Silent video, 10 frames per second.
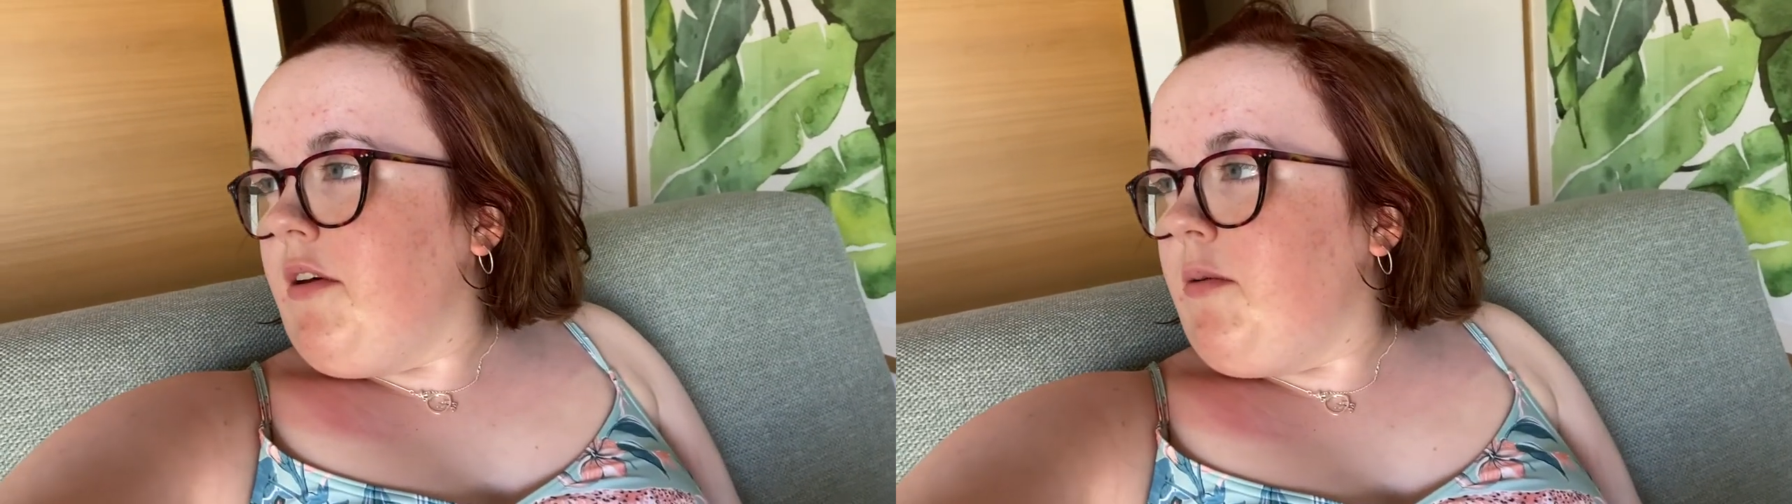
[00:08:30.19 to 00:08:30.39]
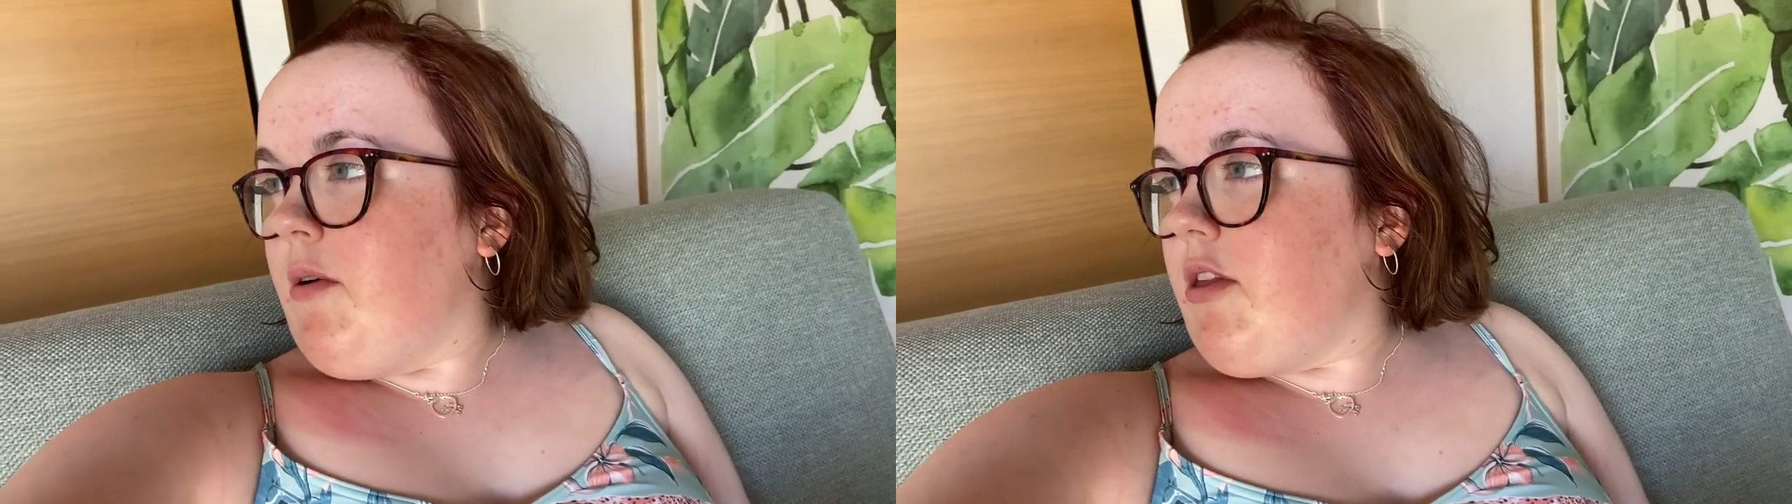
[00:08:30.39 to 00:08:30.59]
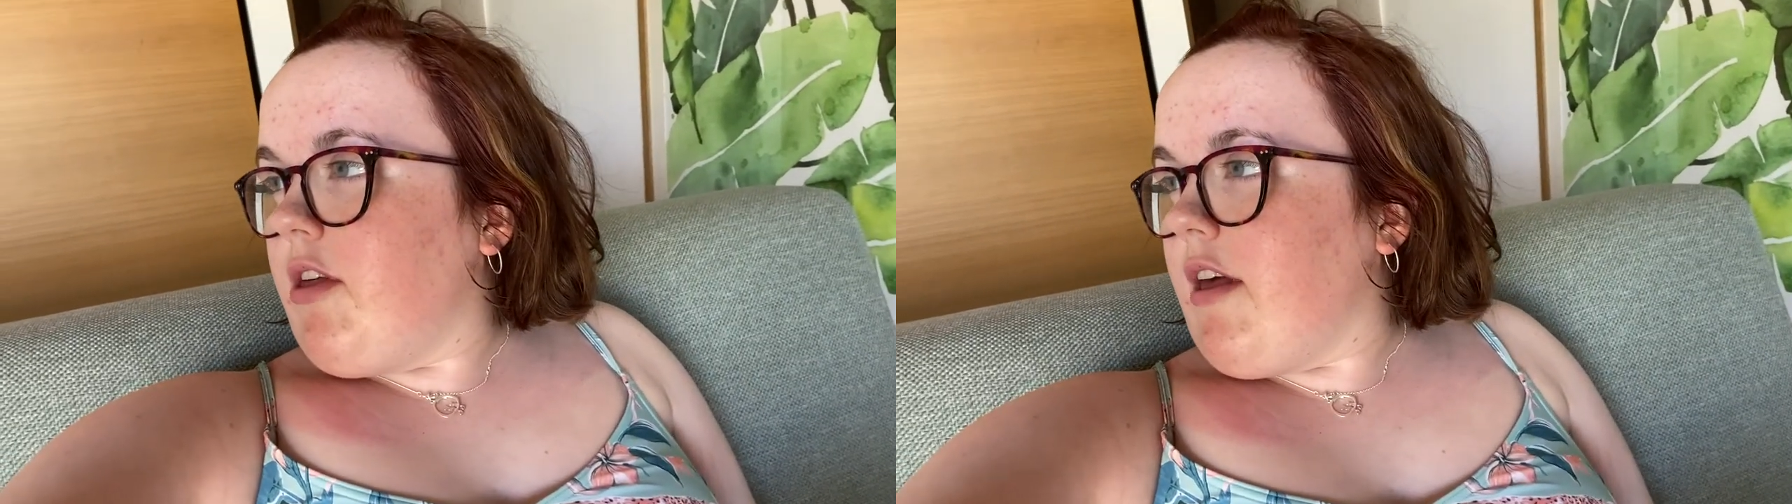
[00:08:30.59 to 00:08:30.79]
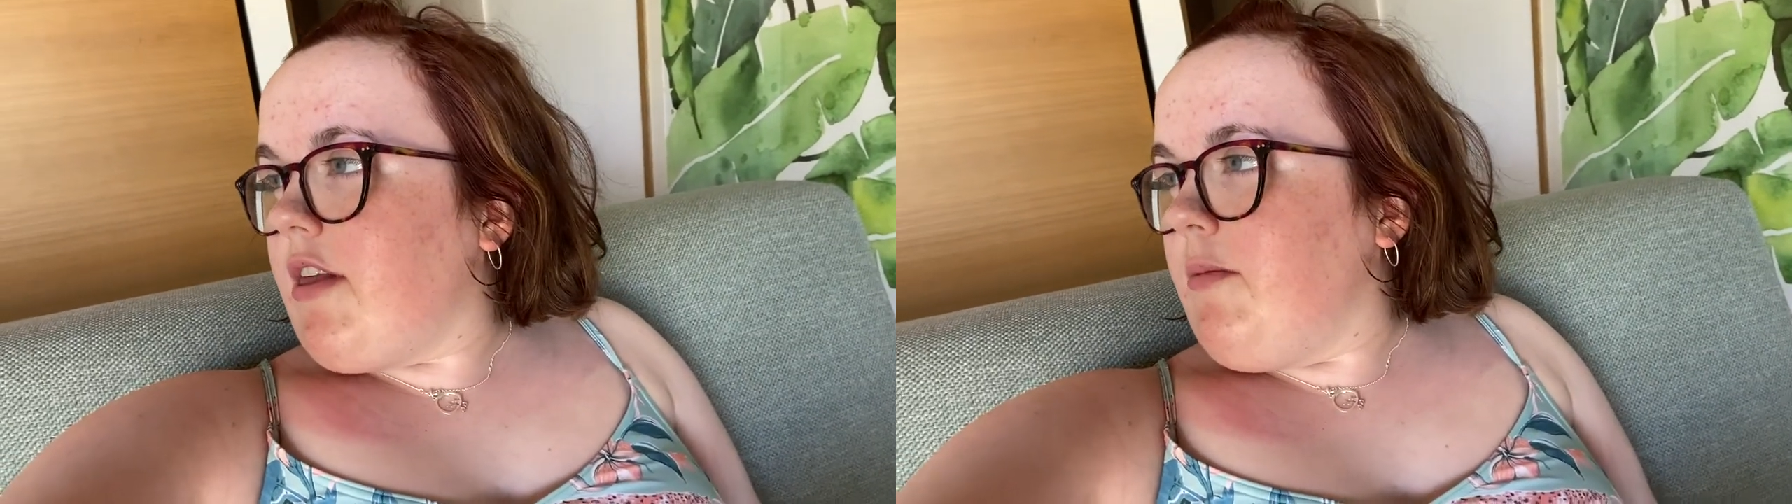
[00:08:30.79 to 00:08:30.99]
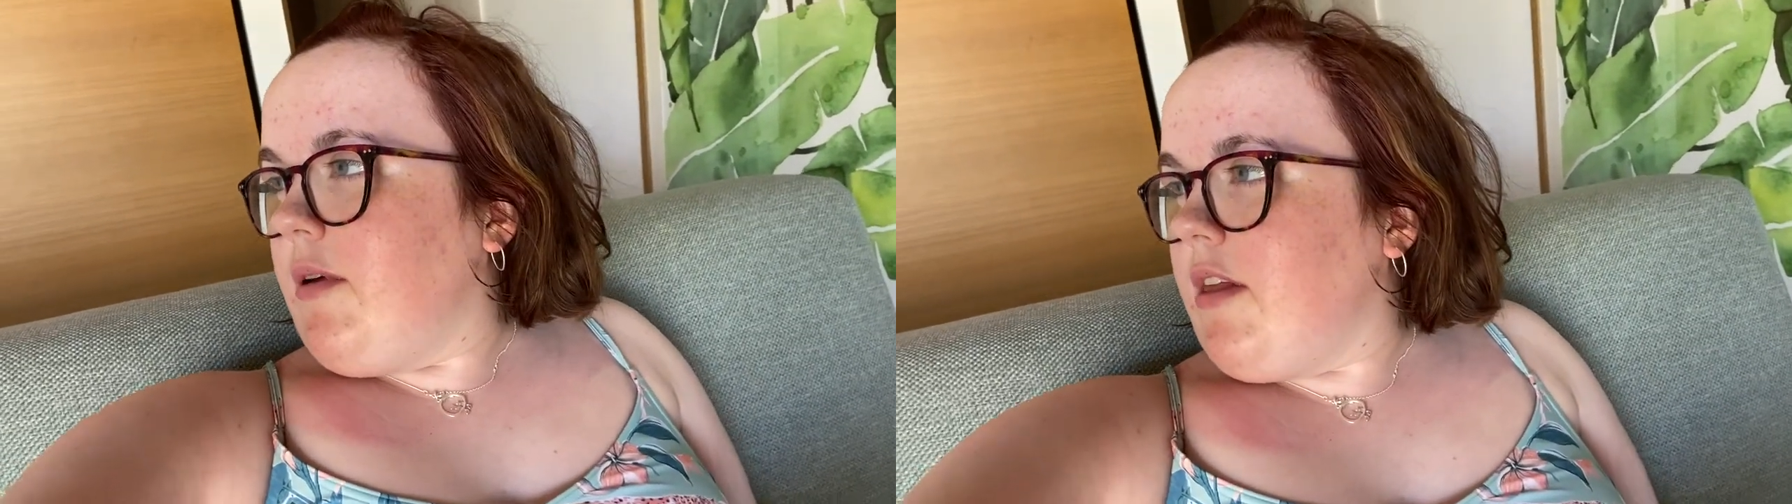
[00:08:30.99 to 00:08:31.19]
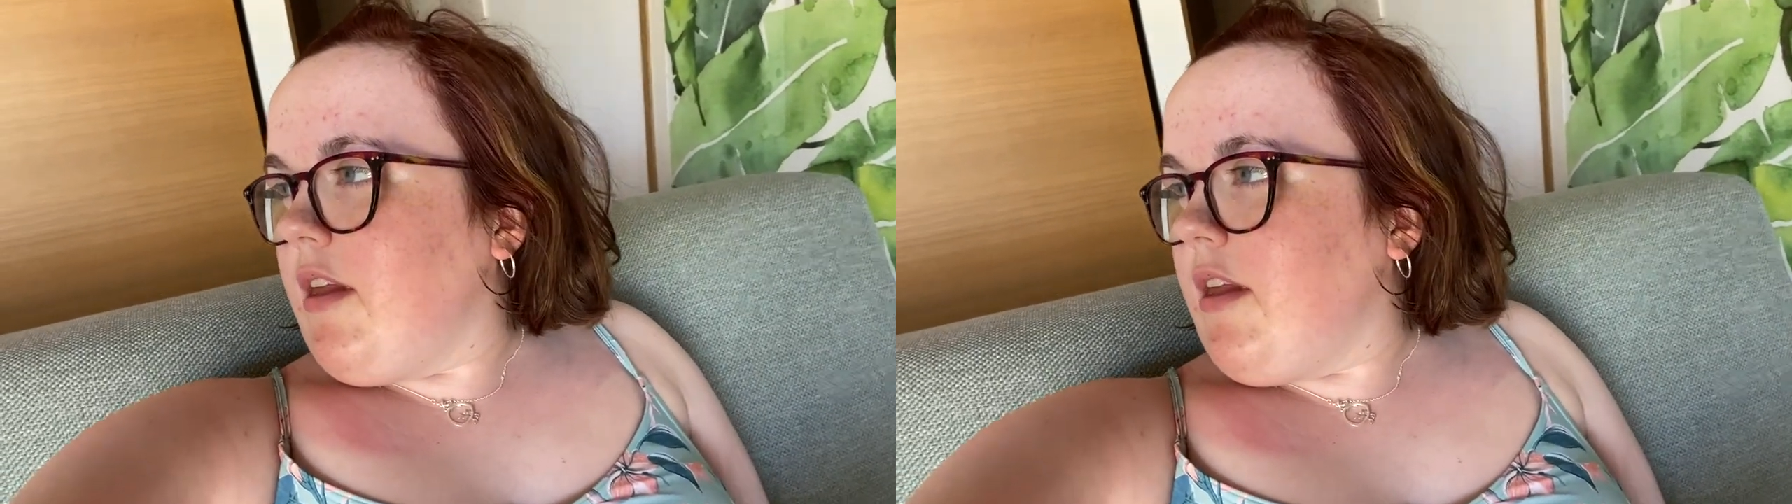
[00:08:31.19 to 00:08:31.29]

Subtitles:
Watch this, I'll be the